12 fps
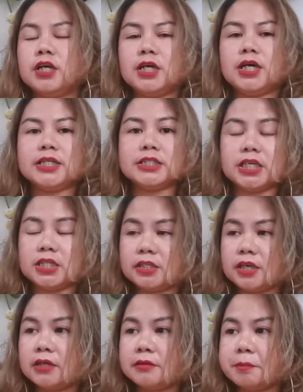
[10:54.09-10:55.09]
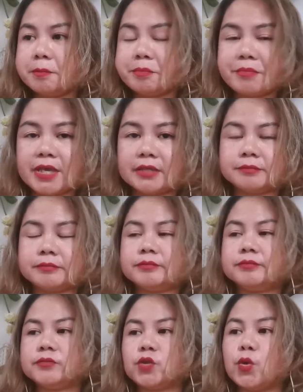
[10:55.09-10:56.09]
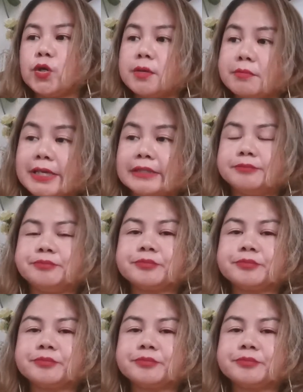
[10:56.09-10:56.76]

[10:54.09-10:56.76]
an Indian man or a man.